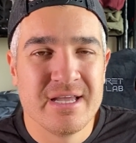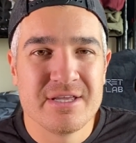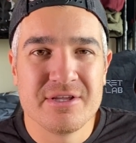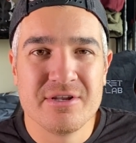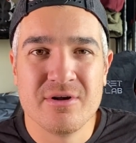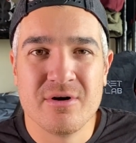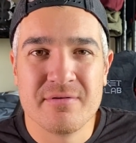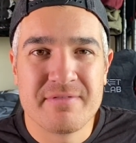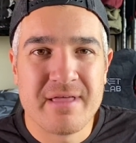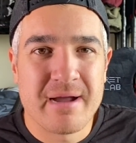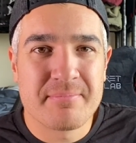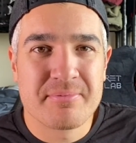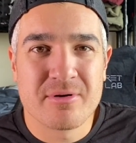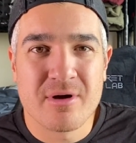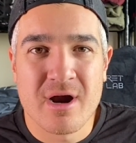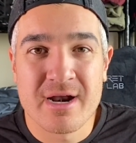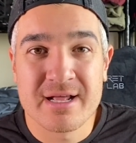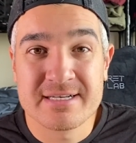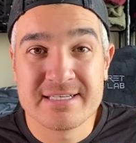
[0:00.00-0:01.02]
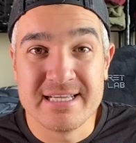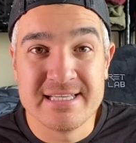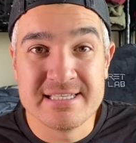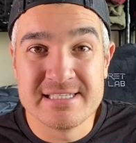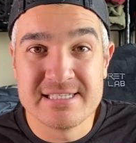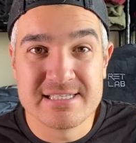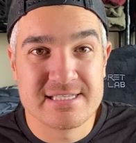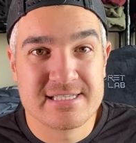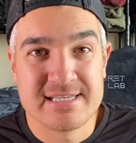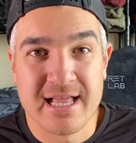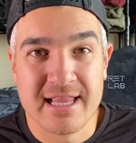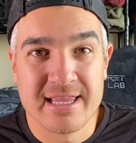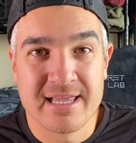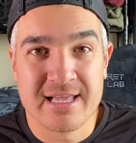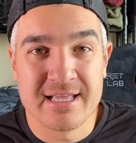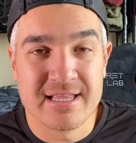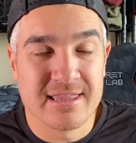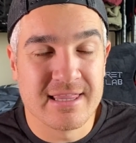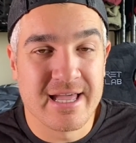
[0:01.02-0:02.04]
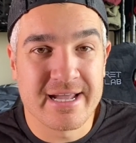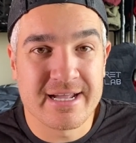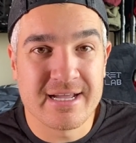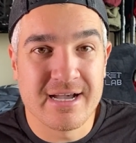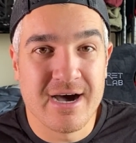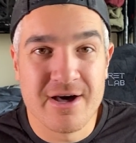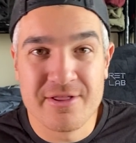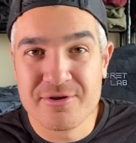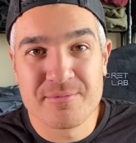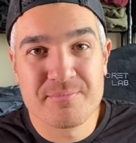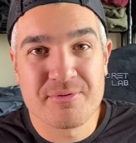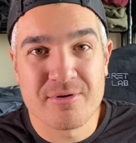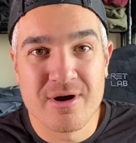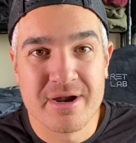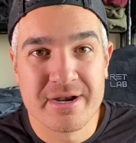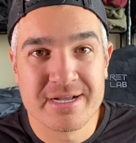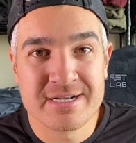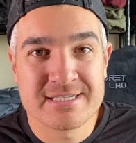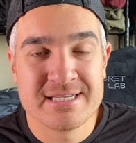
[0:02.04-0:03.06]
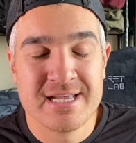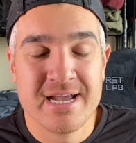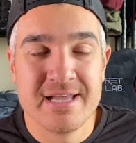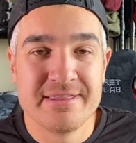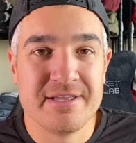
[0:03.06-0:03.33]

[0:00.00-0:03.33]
you know, if that product isn't selling like other products,